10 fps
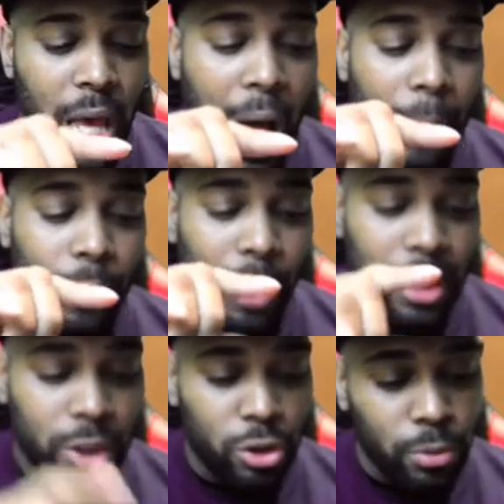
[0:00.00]
I've been
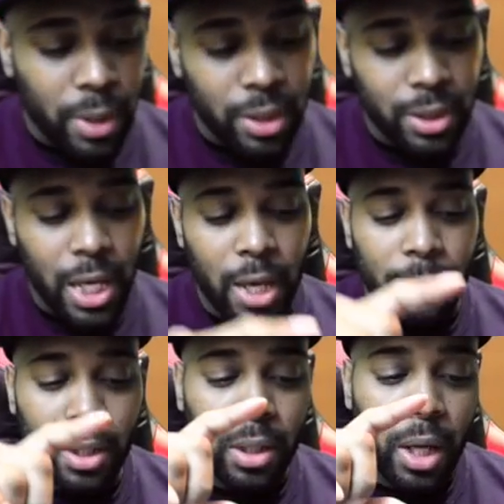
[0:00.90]
watching Two Brothers
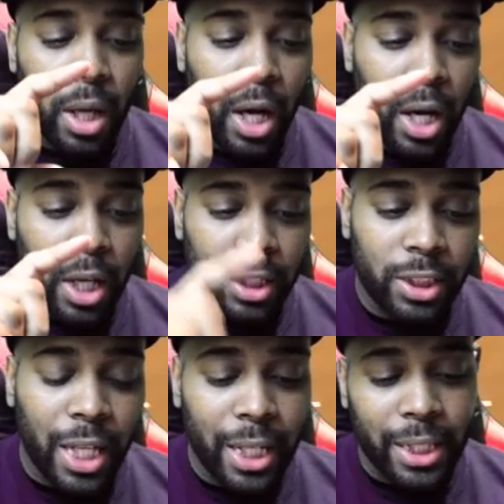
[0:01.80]
Gaming,
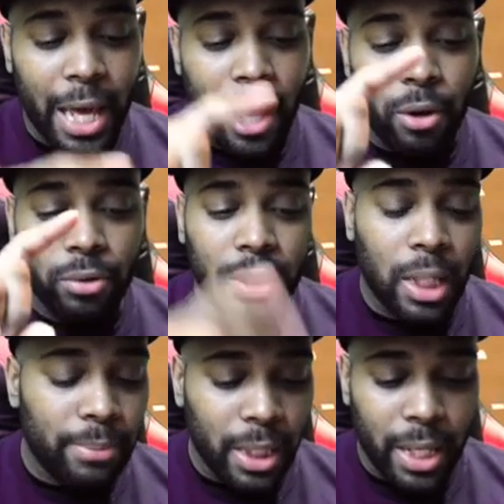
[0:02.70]
Shakedown,
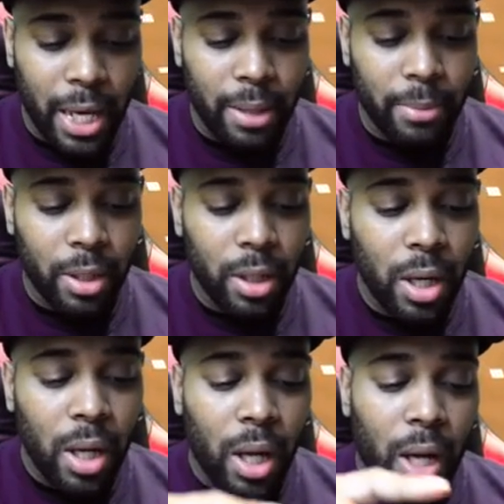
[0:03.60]
Sub the Gamer,
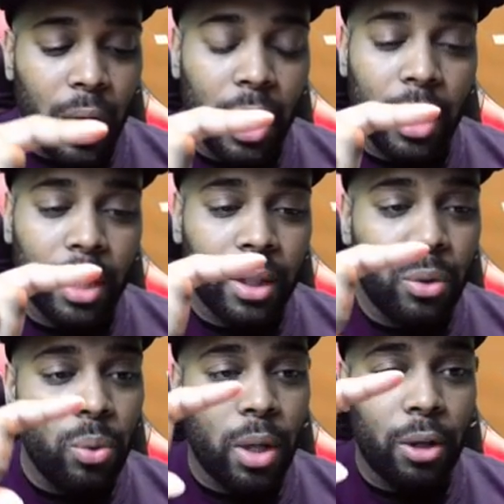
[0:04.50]

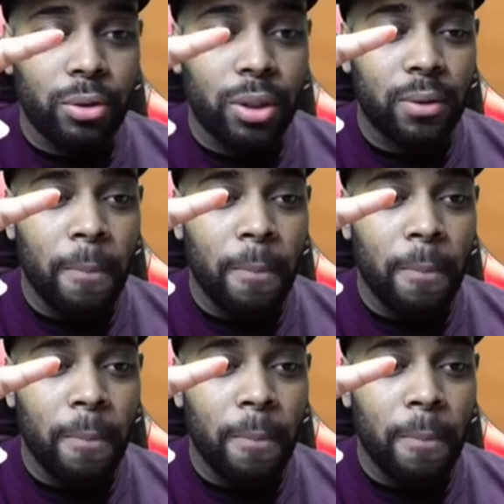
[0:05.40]
who else?